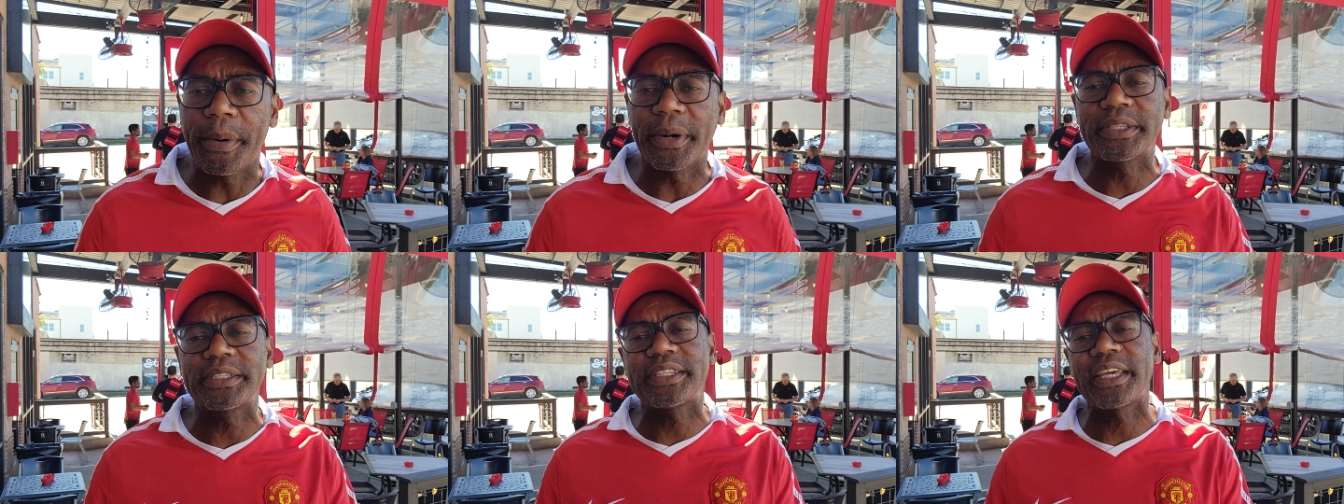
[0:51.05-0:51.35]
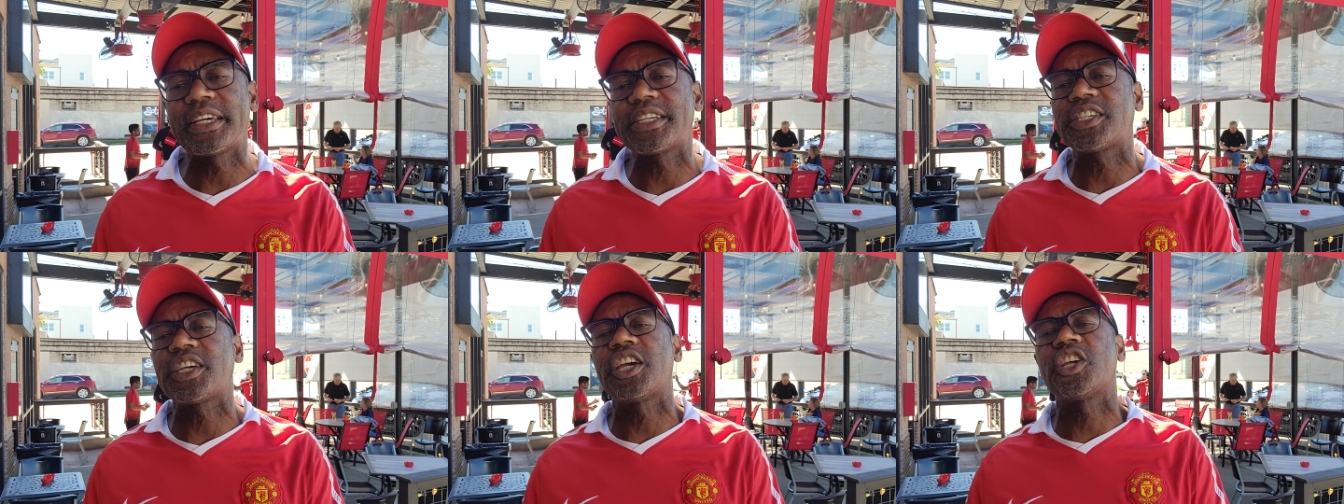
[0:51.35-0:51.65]
but
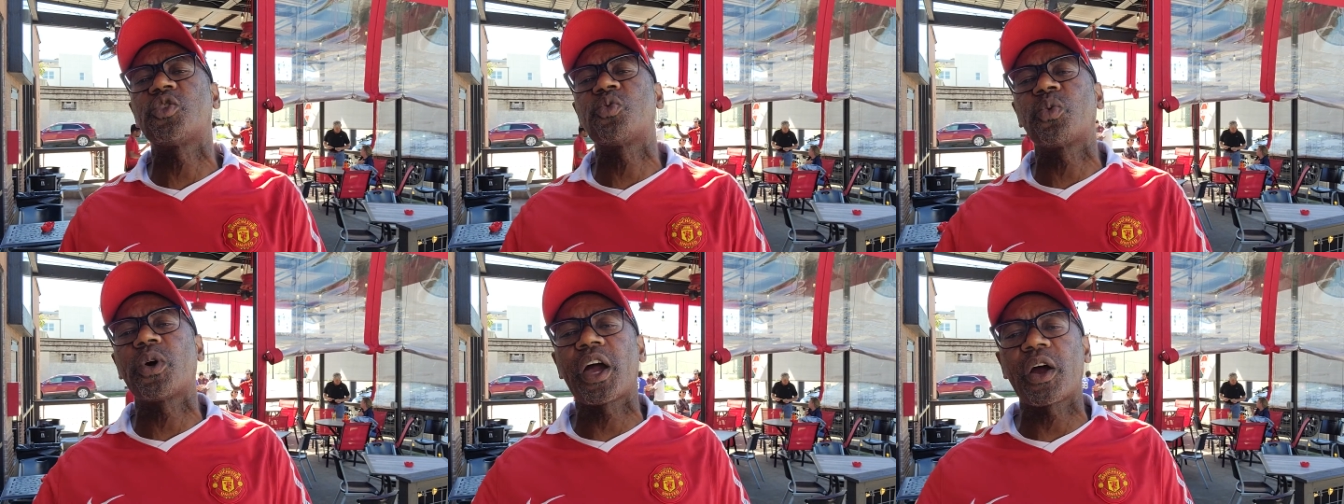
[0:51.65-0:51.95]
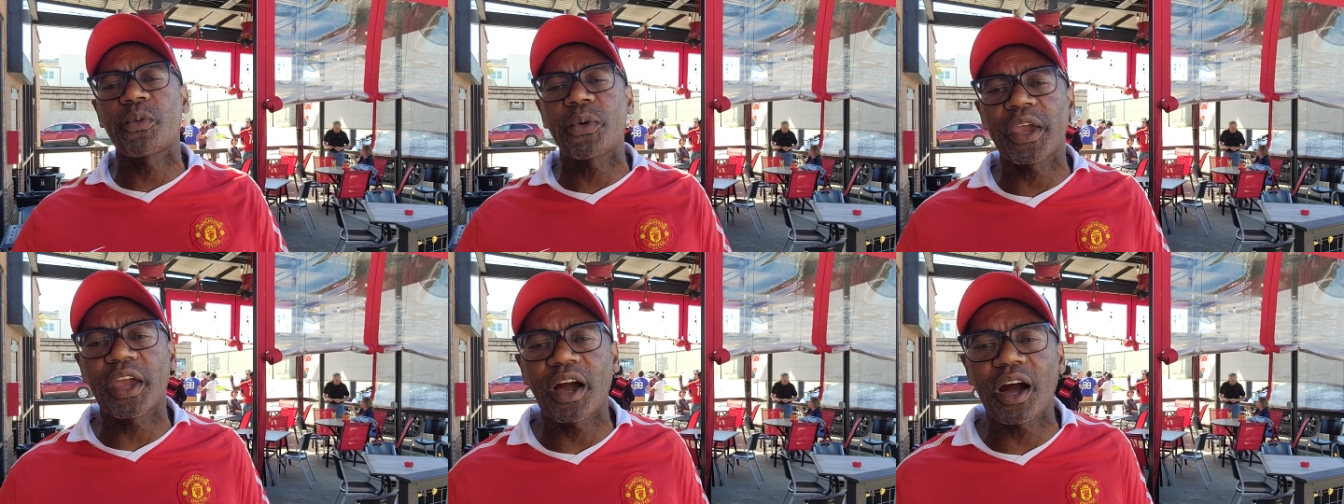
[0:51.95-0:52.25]
this is
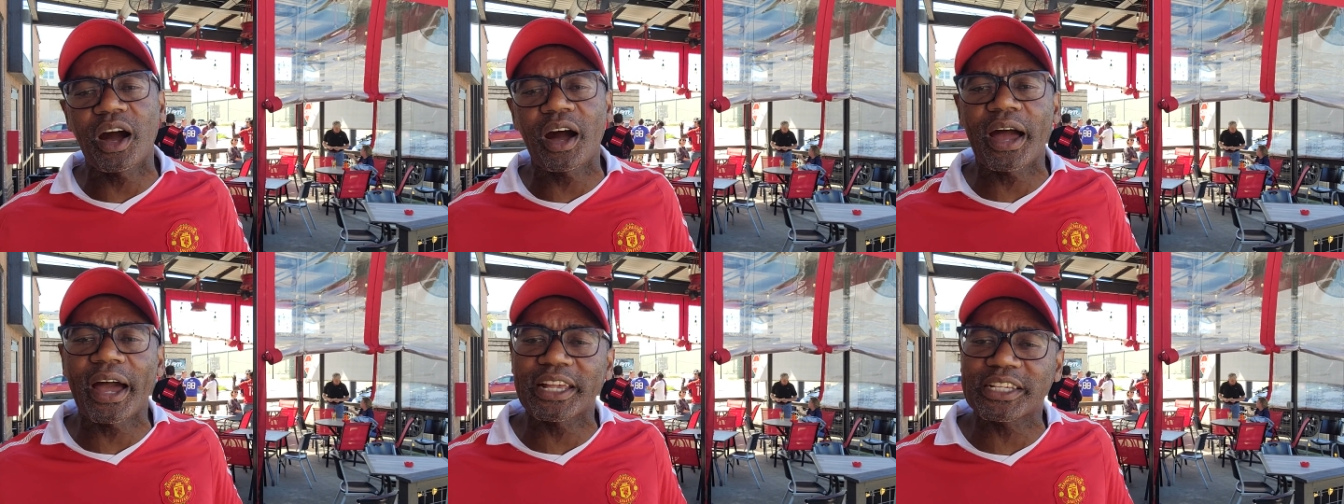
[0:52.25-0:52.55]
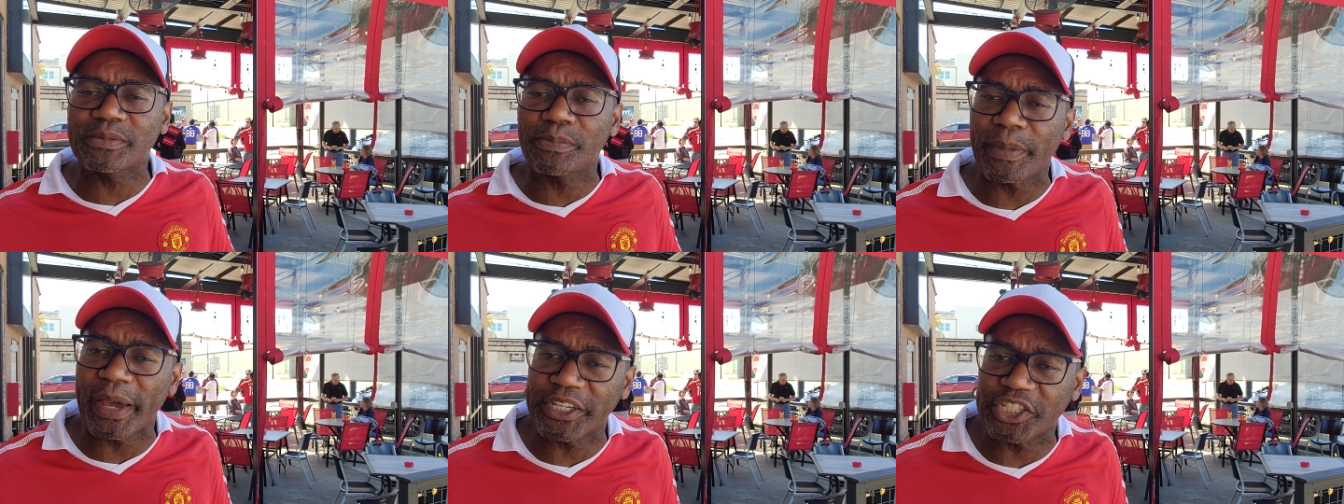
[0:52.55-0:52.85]
where we are
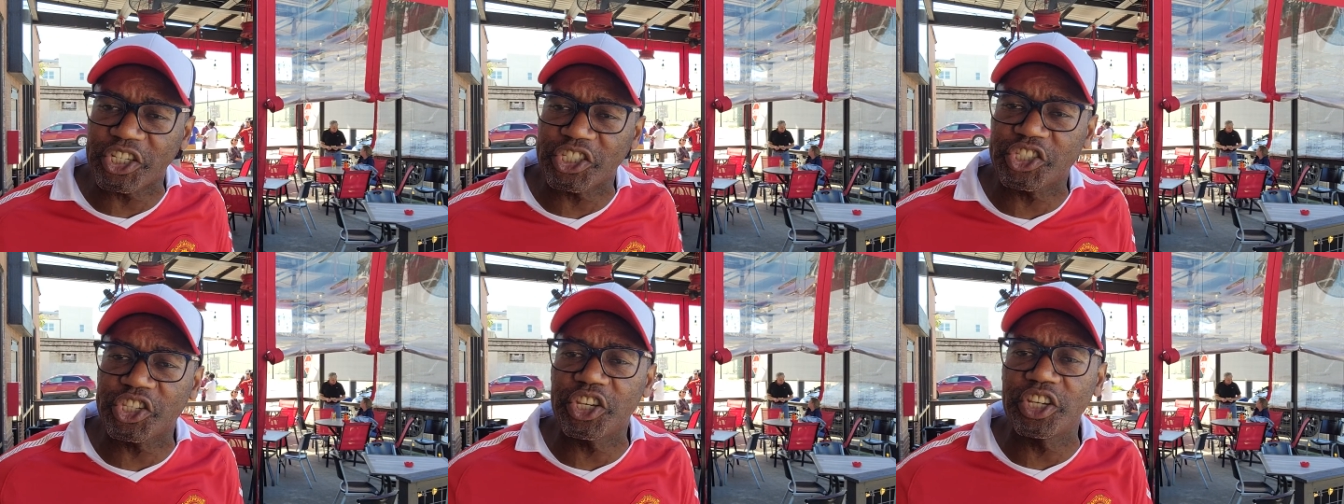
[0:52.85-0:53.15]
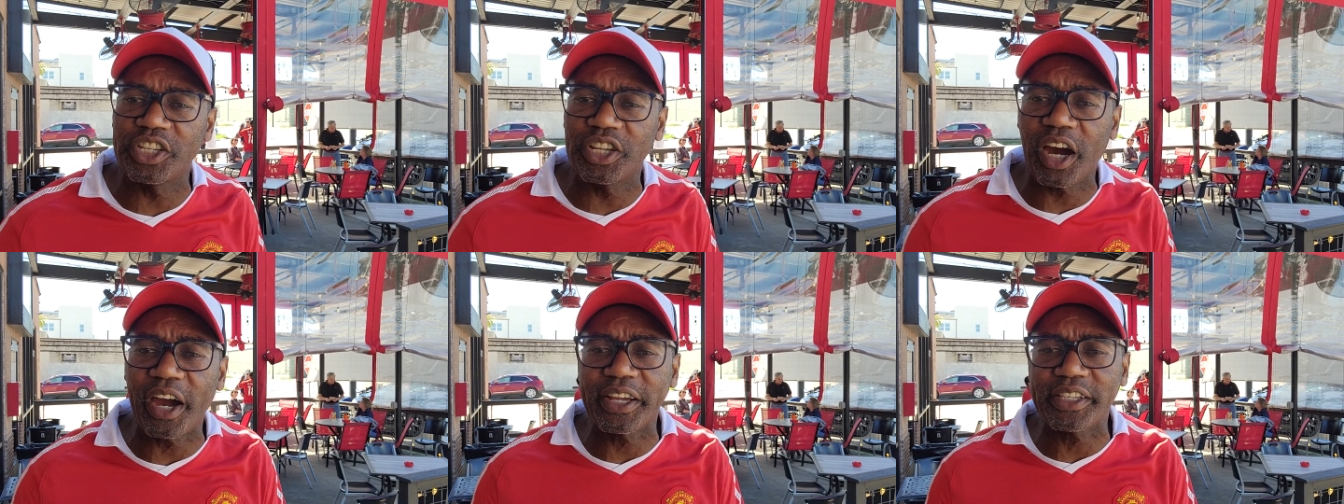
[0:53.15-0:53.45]
as Manchester
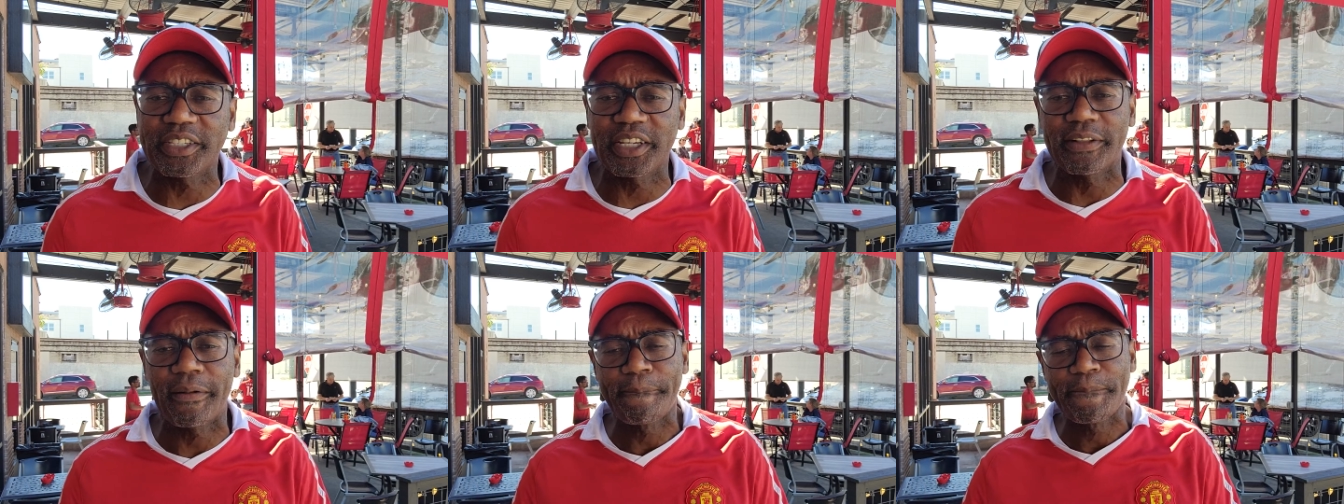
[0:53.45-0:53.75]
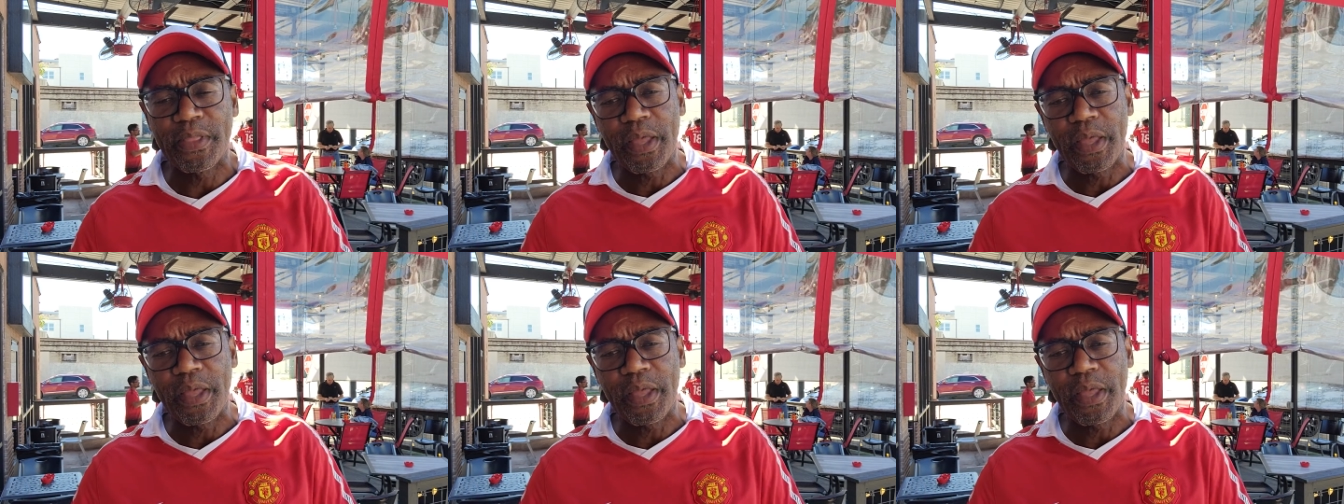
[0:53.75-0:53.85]
United.